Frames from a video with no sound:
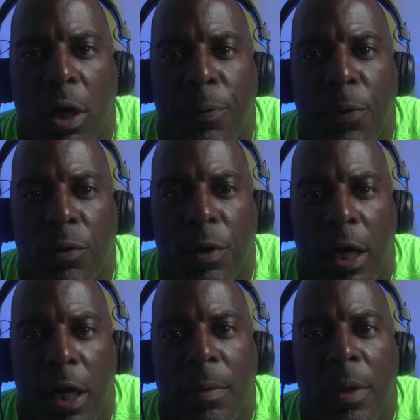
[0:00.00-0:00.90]

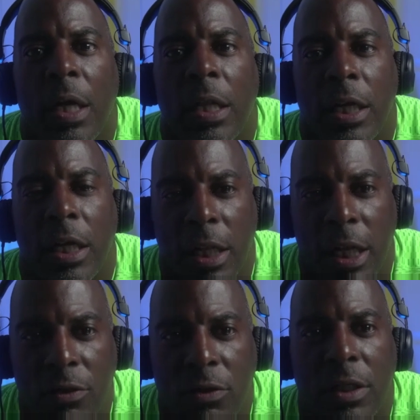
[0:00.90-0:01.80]
program the
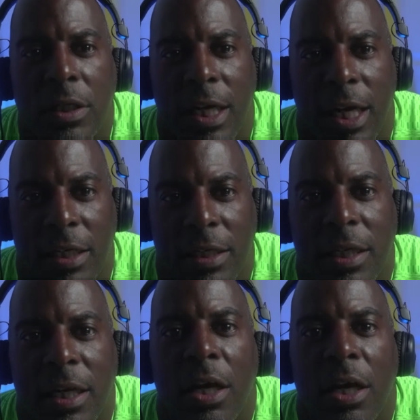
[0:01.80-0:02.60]
illustrious guest,